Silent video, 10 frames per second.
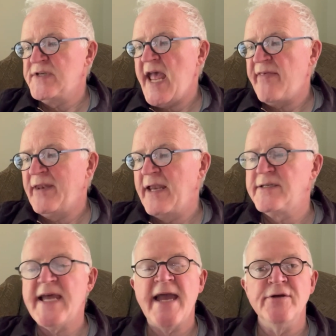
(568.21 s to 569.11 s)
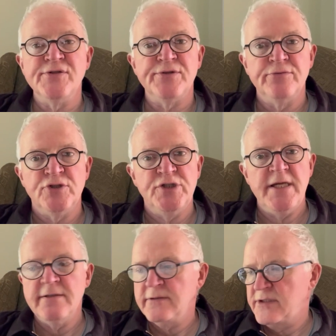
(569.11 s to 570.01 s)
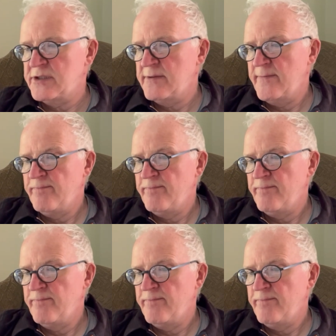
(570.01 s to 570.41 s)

death like daggers through shields.